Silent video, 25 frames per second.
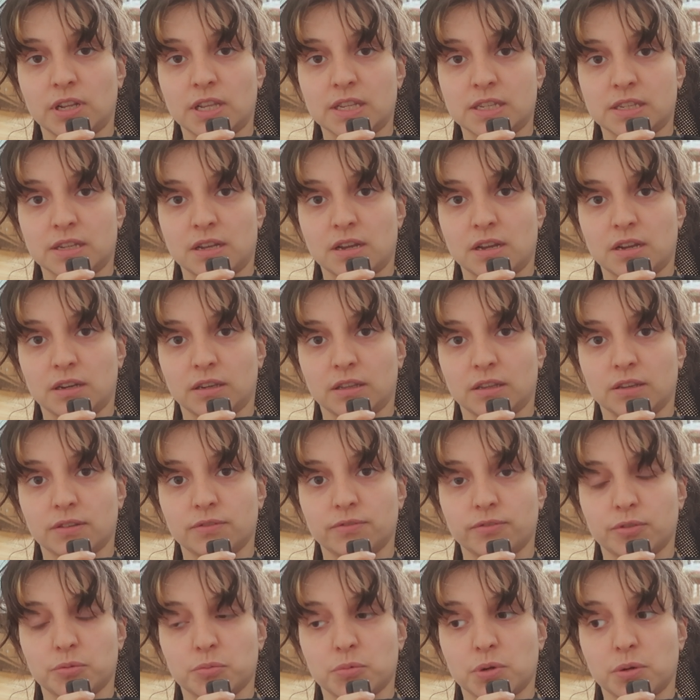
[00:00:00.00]

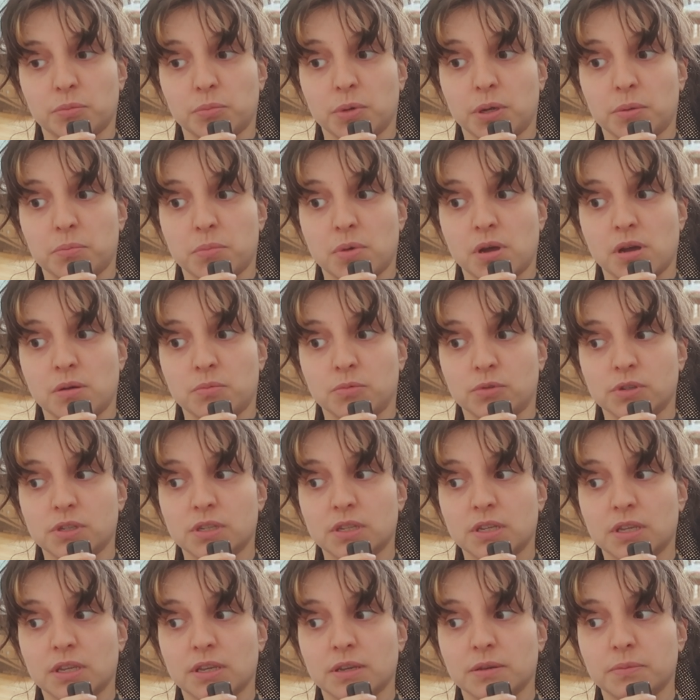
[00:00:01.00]
lasagna from when my mom
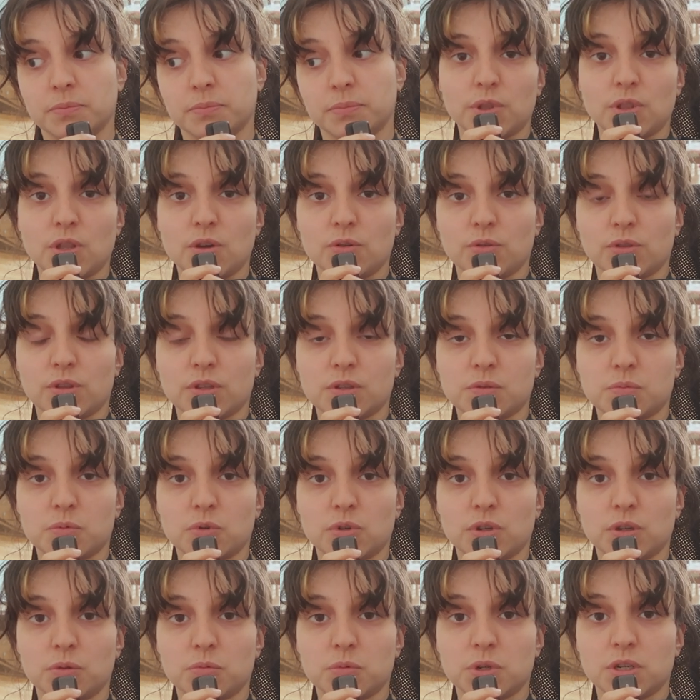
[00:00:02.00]
was here. But no, this
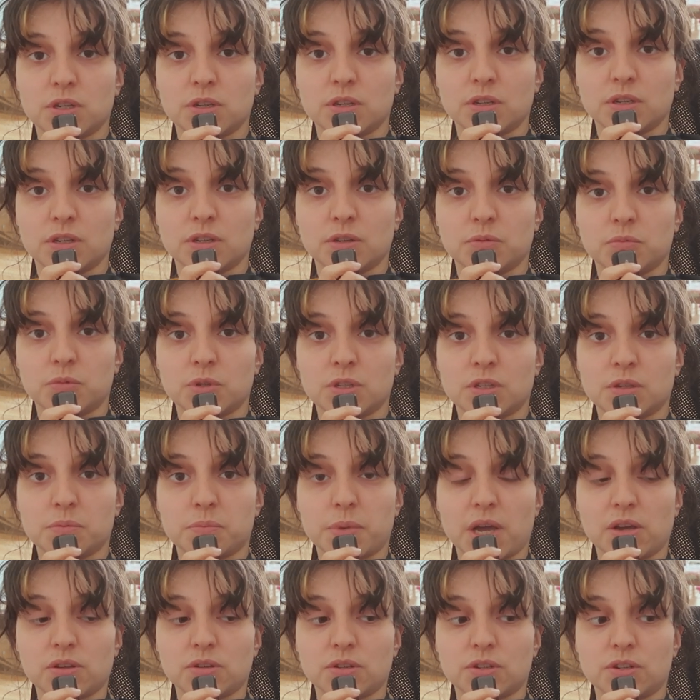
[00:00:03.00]
morning when I was
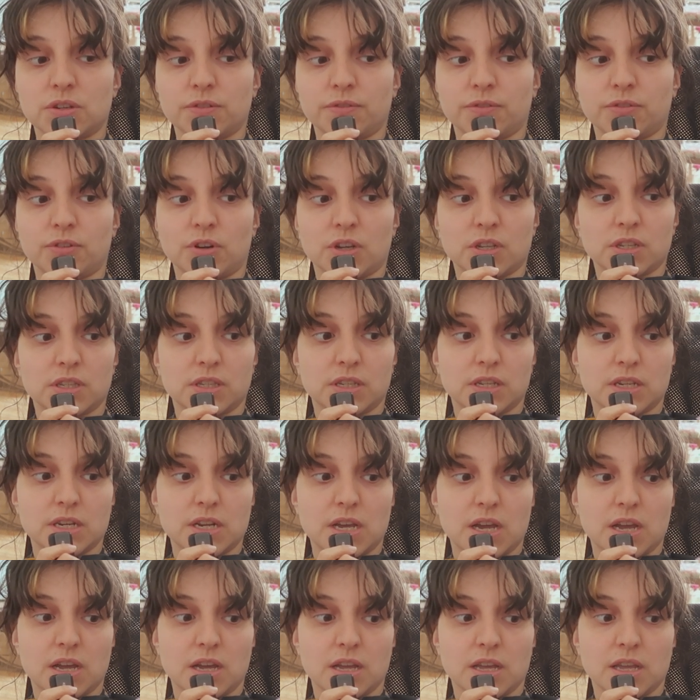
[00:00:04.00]
about to defrost
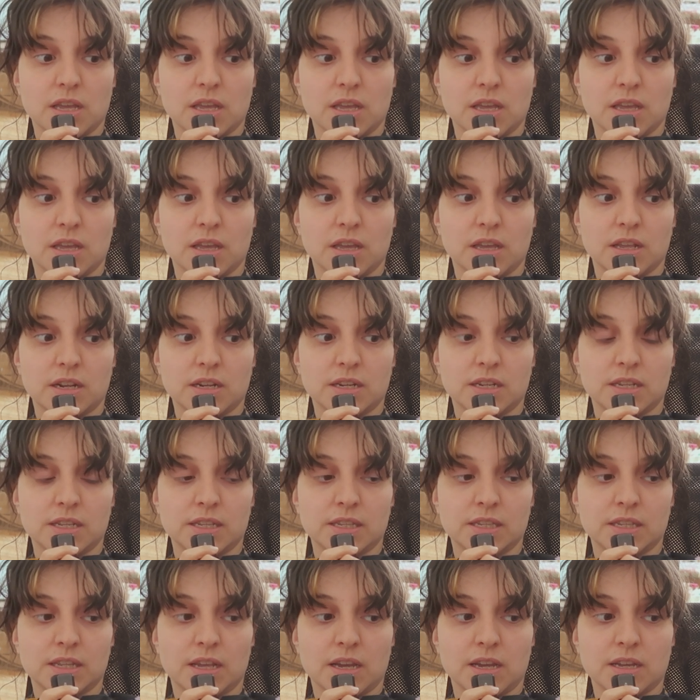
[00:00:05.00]
it, I
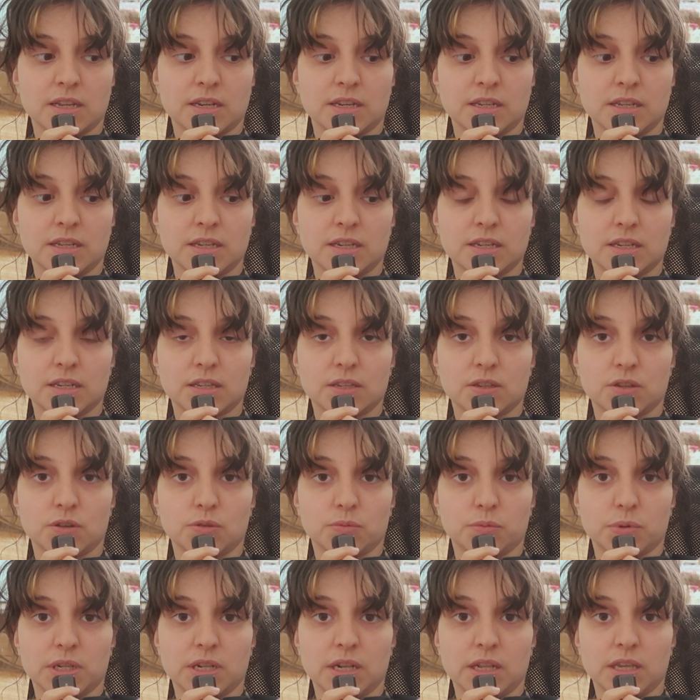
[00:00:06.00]
decided,
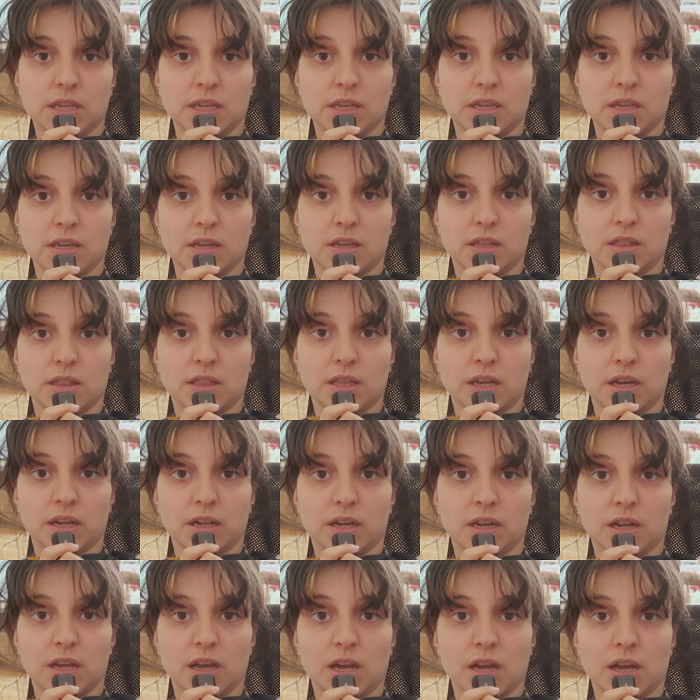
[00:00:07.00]
stupidly,
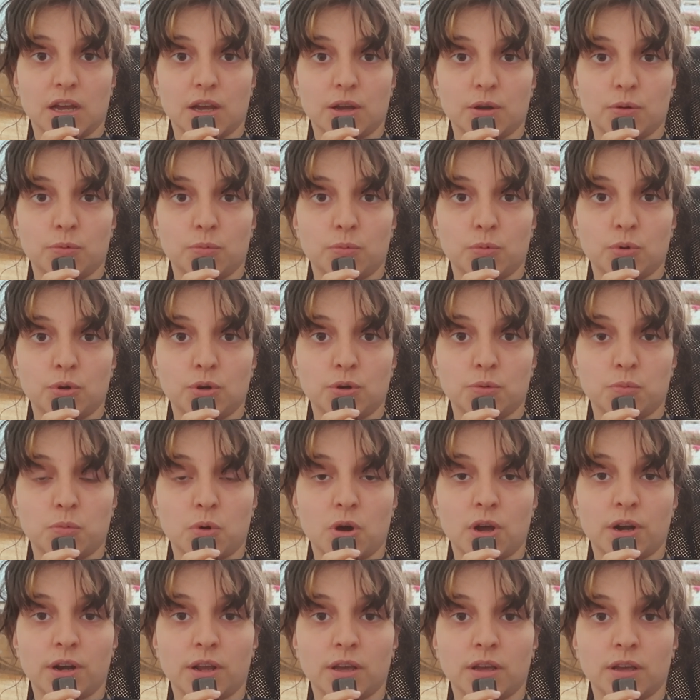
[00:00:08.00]
that I would
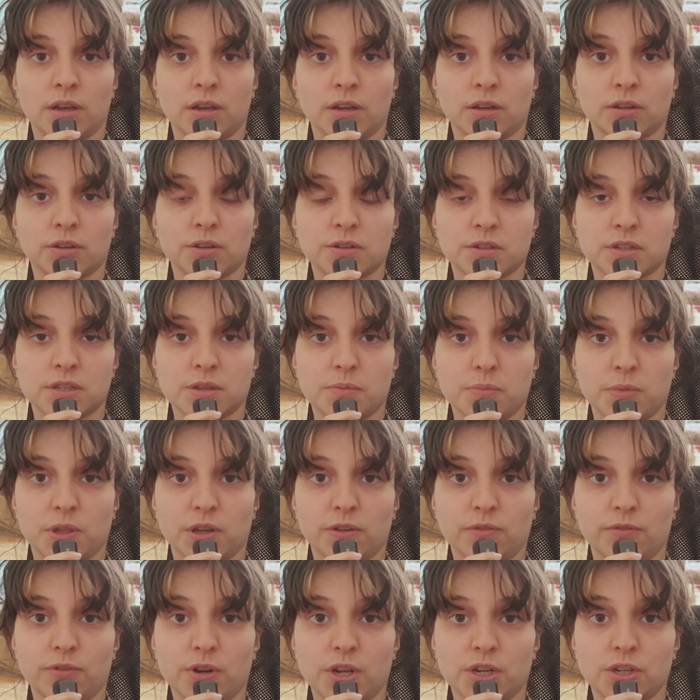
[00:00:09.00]
wanna cook
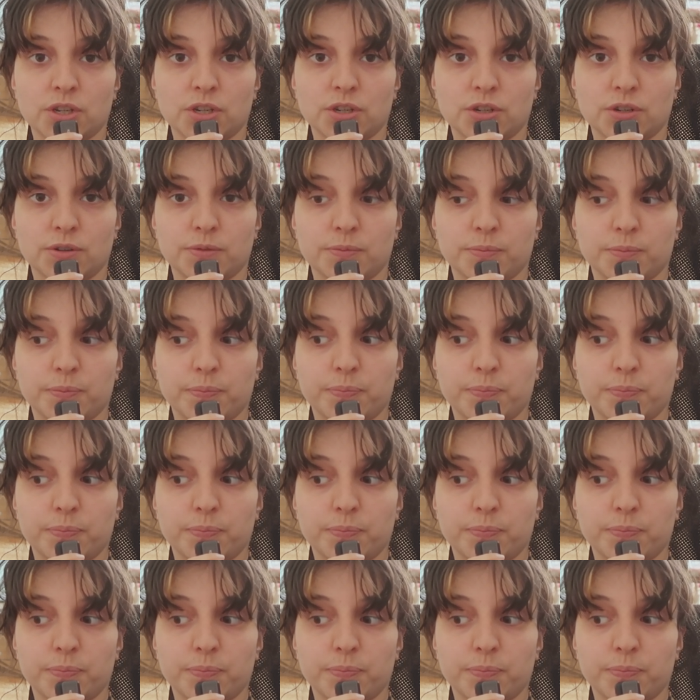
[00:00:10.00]
something fresh.